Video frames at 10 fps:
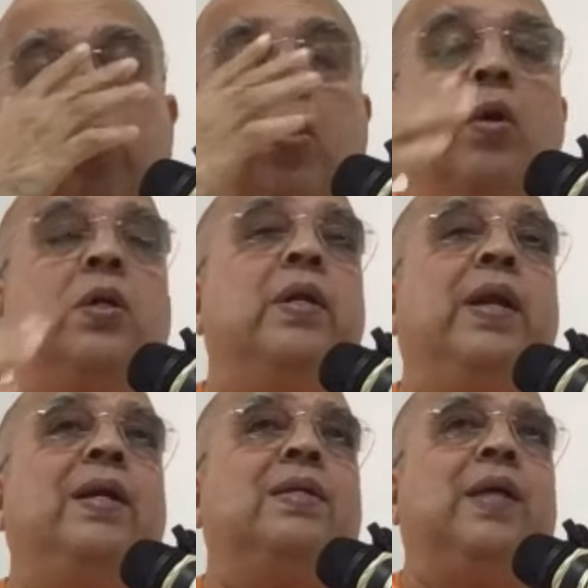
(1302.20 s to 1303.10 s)
on
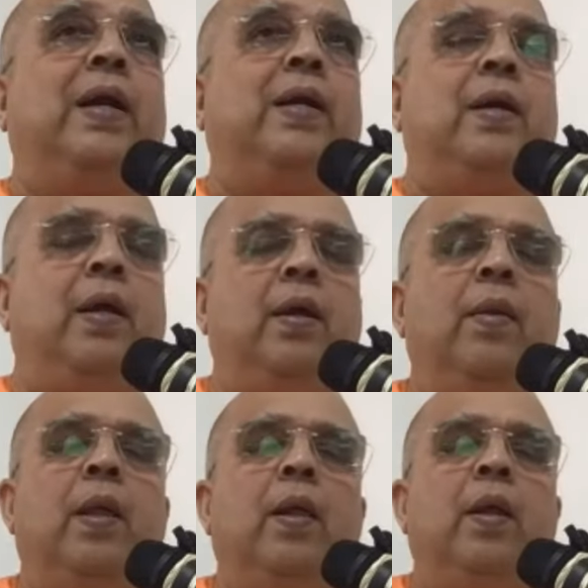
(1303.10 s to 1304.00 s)
alternate Saturday
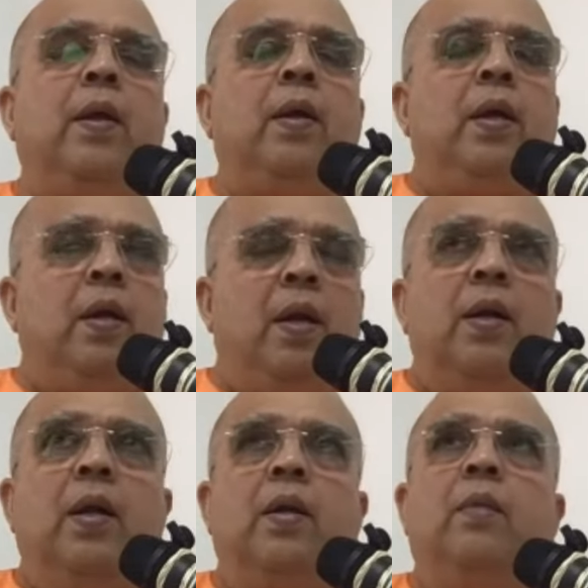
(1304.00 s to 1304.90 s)
in
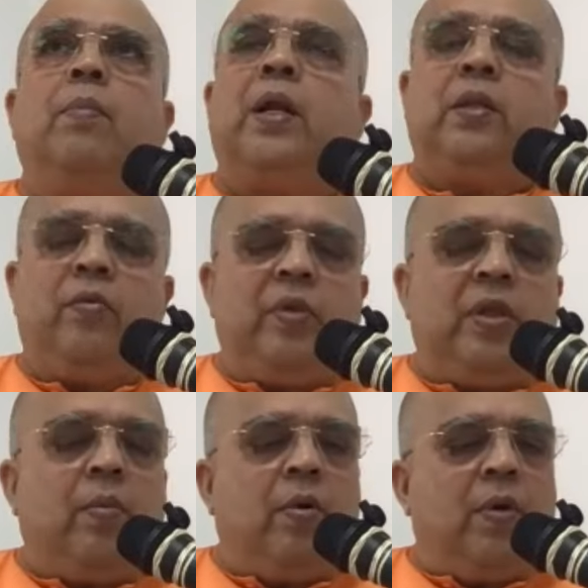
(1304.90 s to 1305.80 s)
London in Bharati
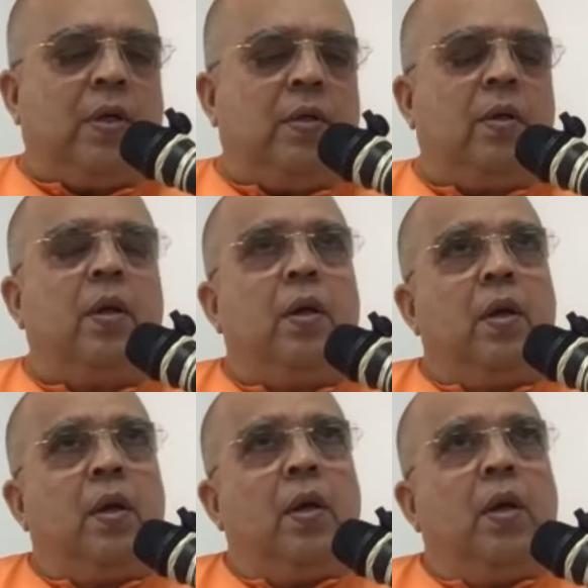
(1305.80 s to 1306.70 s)
Vidya Bhavan,
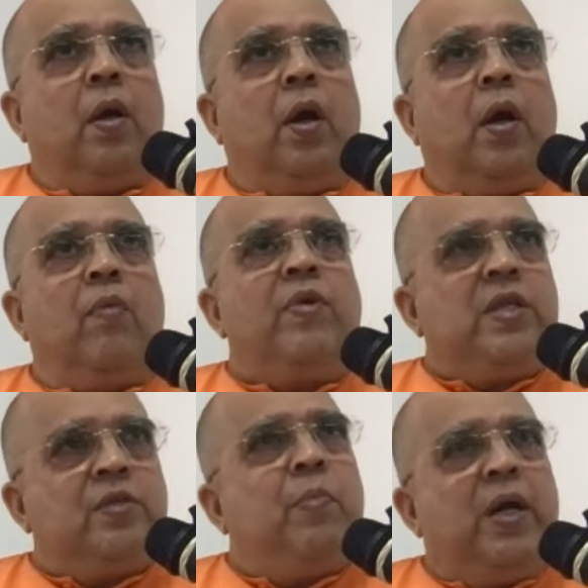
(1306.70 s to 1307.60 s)

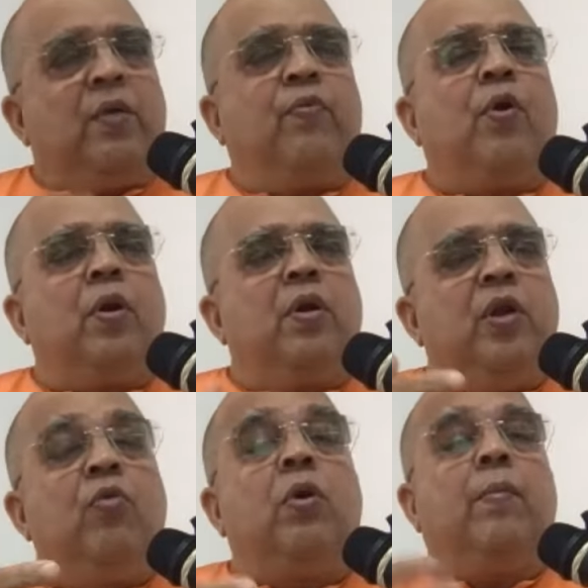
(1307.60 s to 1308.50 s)
which is meant for
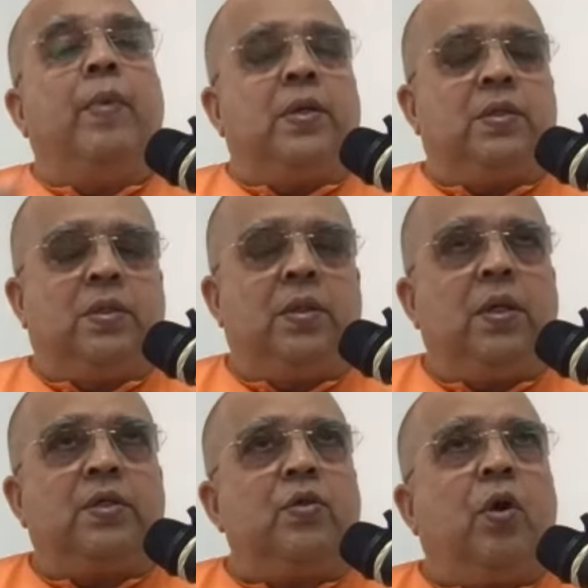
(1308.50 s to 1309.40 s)
newcomers.
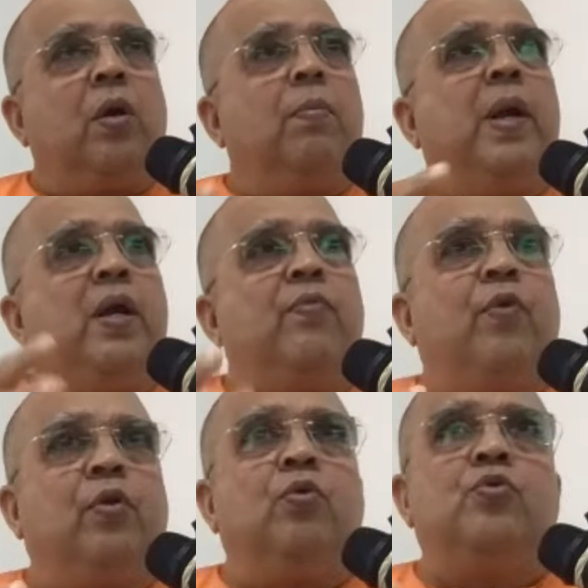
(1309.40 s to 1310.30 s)
It's not meant
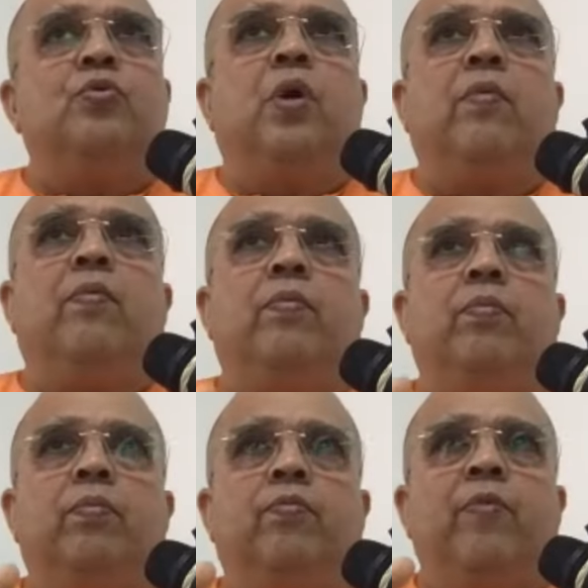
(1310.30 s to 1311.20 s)
for those who are
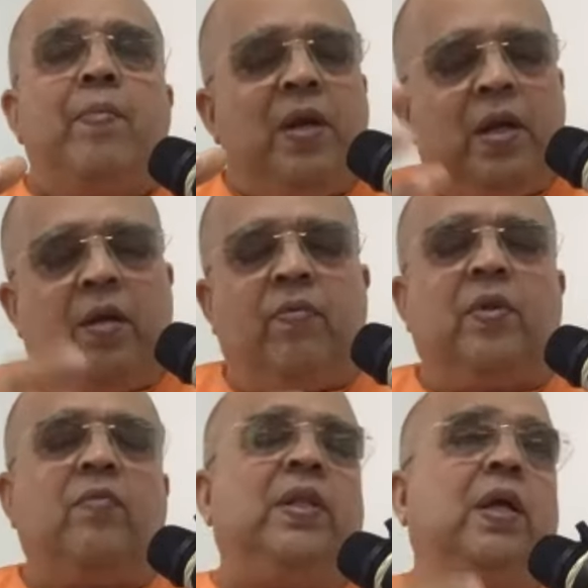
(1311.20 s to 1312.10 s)
familiar
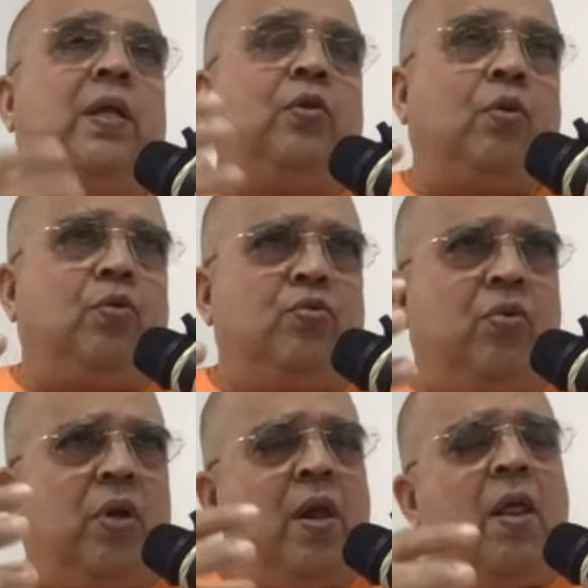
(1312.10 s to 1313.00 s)
with Vedanta or those
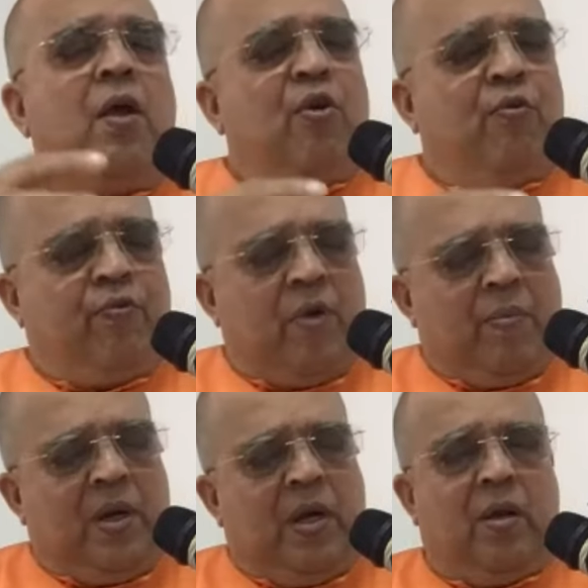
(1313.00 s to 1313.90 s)
who are
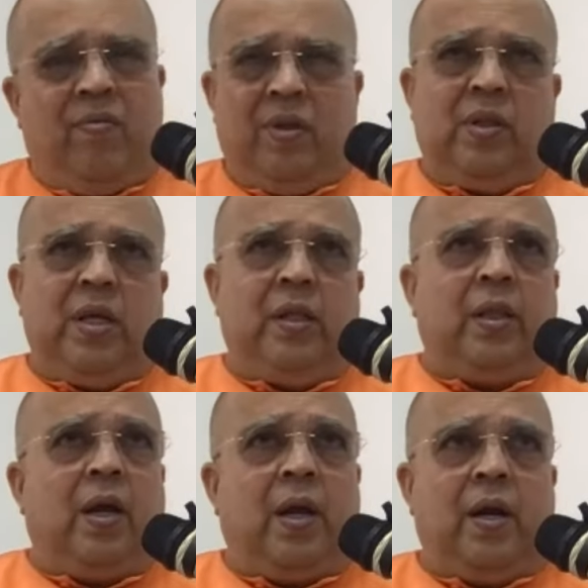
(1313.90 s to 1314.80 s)
familiar with
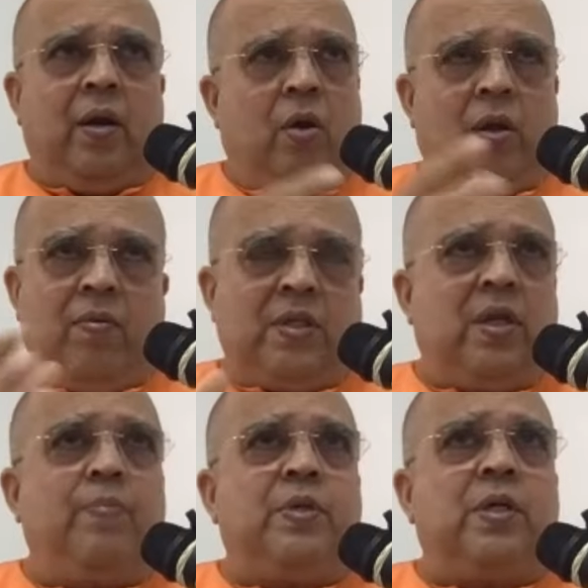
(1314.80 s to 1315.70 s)
Gita and all our
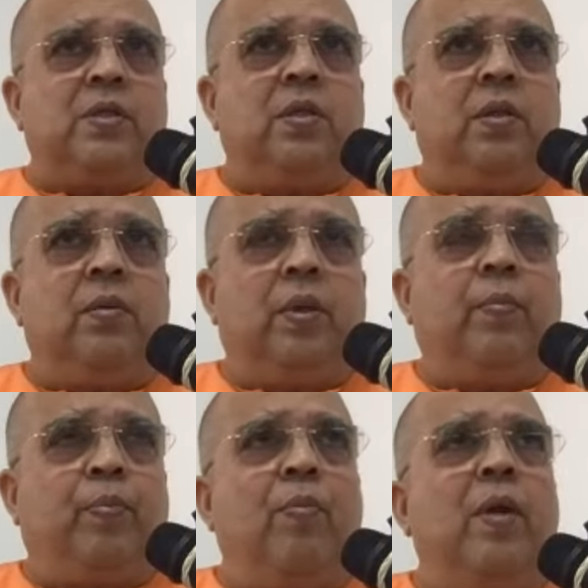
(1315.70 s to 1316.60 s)
scriptures.
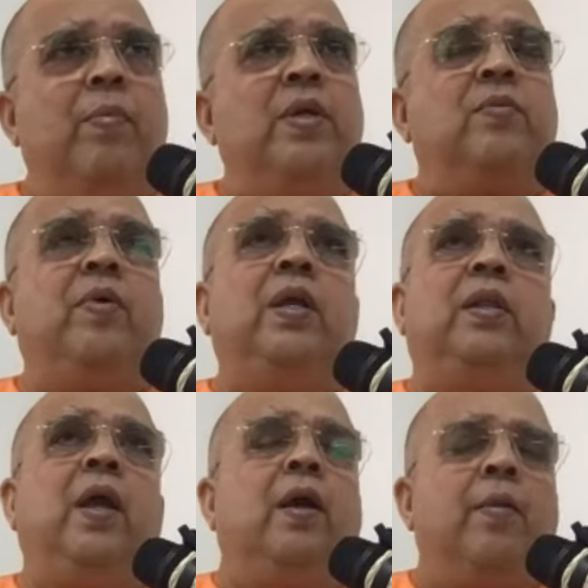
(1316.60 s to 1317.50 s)
The problem is we
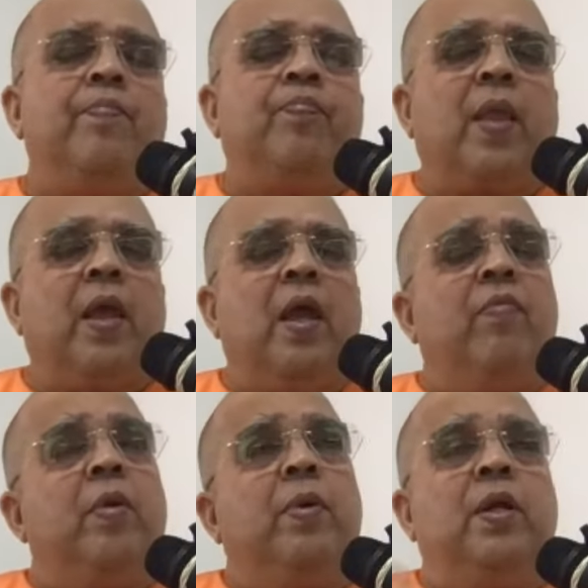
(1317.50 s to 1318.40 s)
think
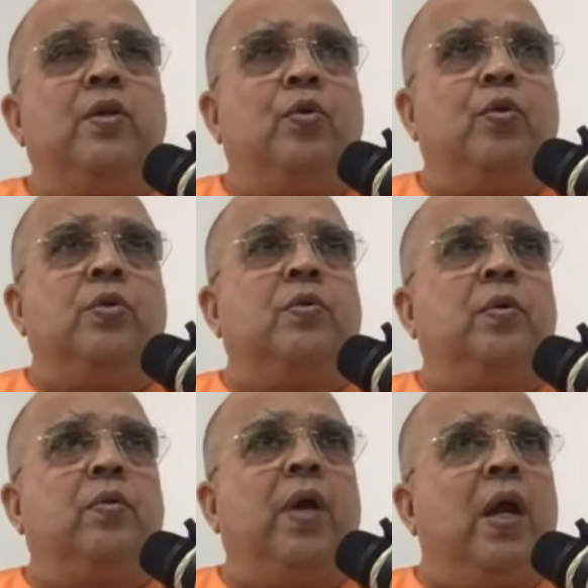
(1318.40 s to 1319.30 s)
everybody knows.
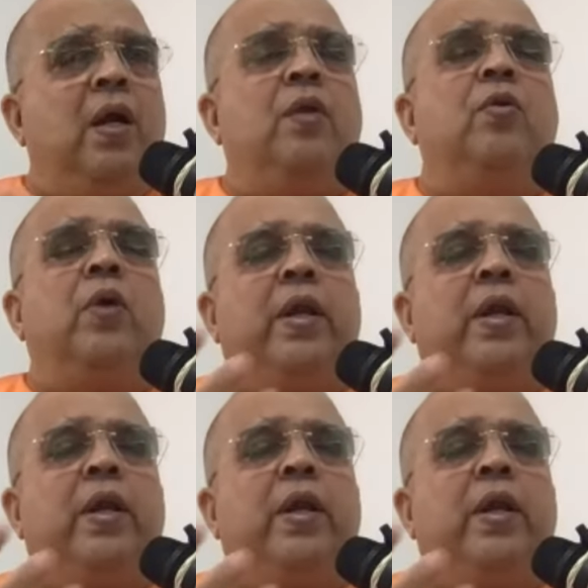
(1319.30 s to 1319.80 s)
We hardly know